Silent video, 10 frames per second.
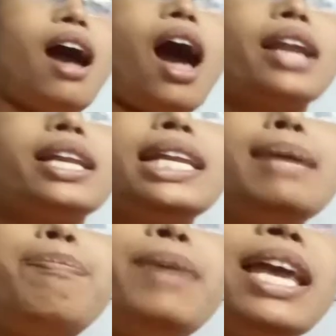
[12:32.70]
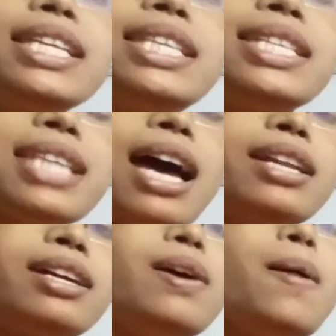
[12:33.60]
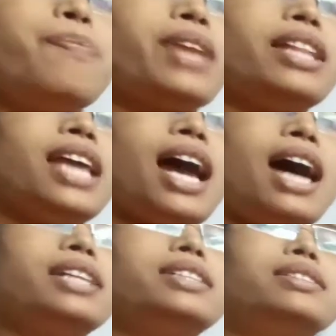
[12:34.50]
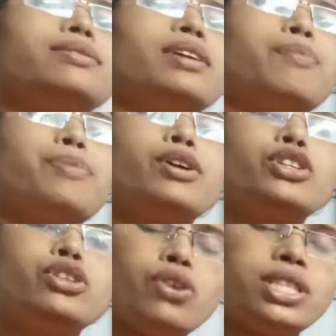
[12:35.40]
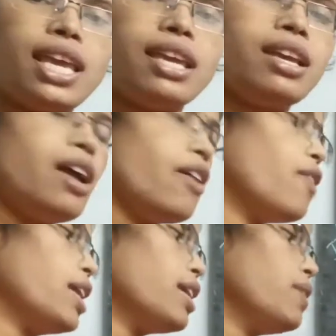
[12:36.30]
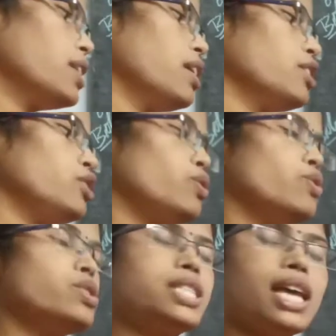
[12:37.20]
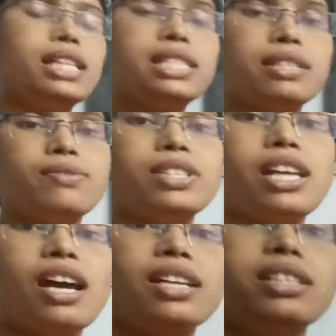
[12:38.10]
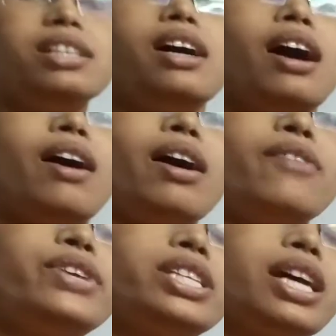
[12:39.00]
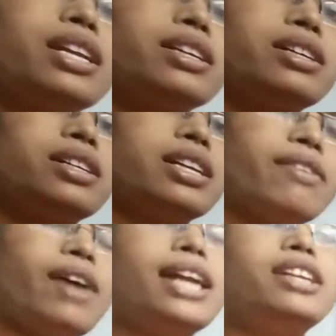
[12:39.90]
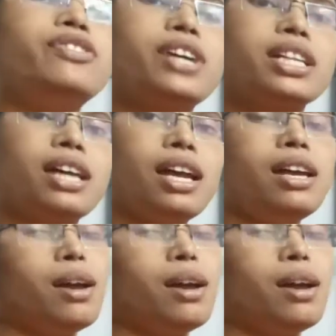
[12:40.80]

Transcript: are replaces, they are producing whatever the new cells which are required for the